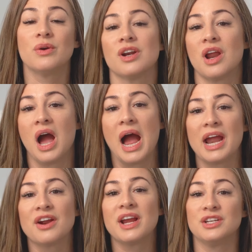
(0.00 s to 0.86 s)
you earn a
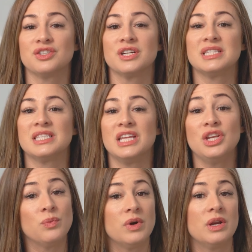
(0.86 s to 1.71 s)
higher interest than
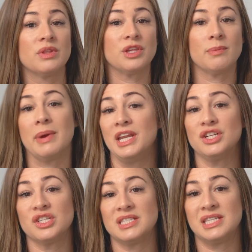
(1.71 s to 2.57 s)
you would with your
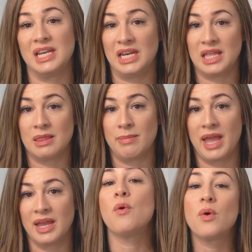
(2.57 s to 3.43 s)
money just sitting in the
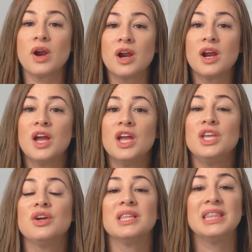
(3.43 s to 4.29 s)
bank. Four,
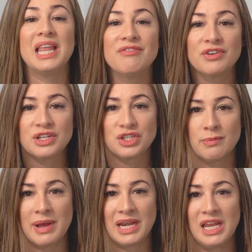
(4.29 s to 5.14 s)
you can leverage
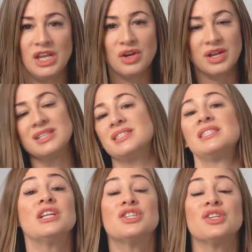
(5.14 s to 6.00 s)
your money. You can
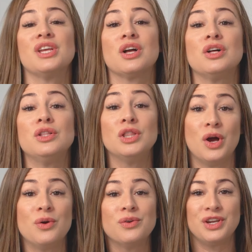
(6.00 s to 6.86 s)
essentially
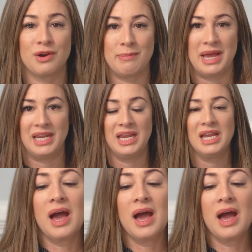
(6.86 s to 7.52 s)
clone your money.